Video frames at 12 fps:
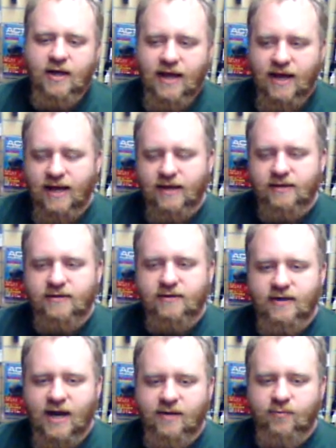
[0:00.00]
at
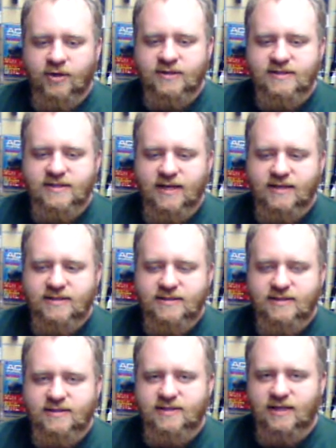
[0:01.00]

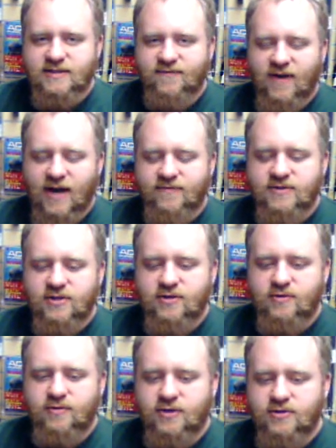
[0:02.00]

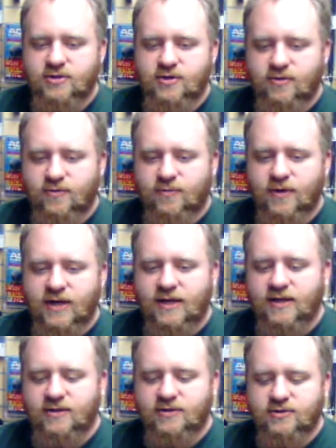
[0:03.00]

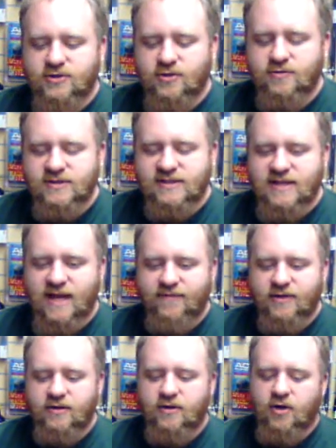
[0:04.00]

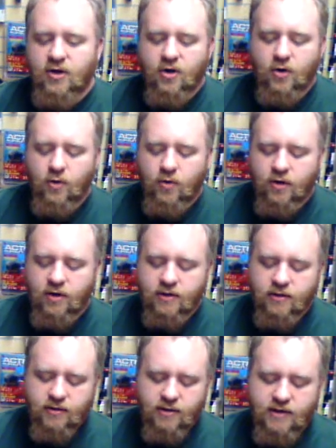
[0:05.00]
916-652-2327, or
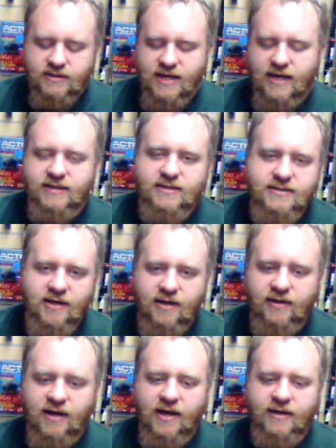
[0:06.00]
contact us
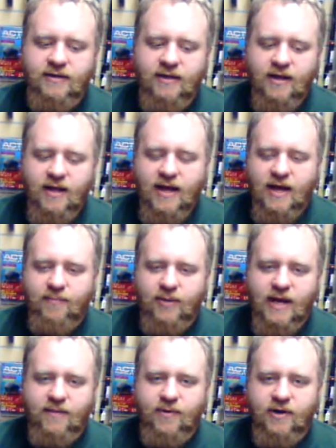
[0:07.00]
online at
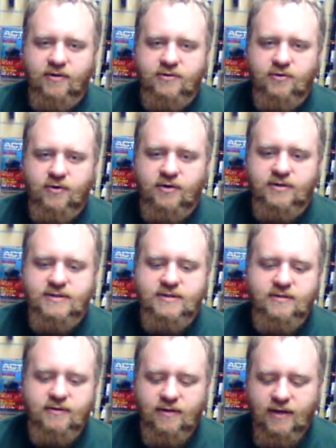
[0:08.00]

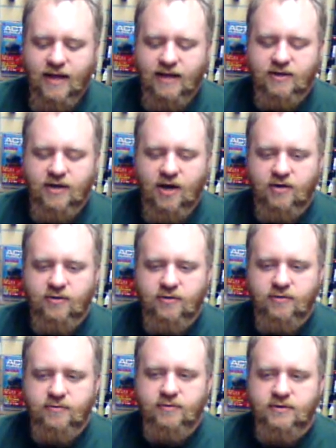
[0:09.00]

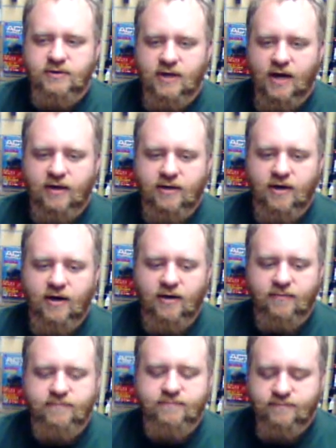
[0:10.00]
blackbearoutdoors@yahoo.com.
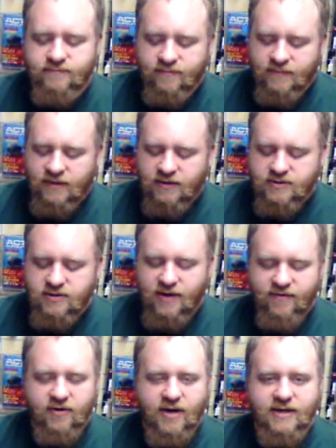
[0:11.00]
So
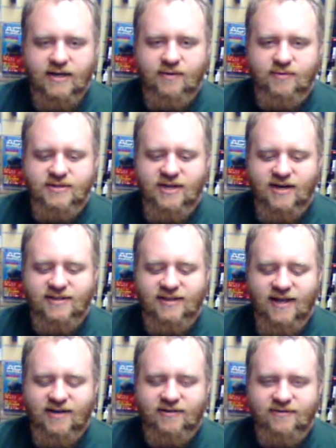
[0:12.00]
have a great day, and we'll talk to you
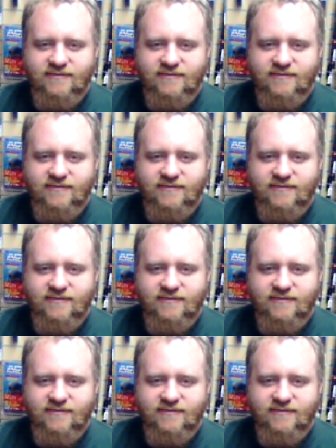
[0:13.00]
later.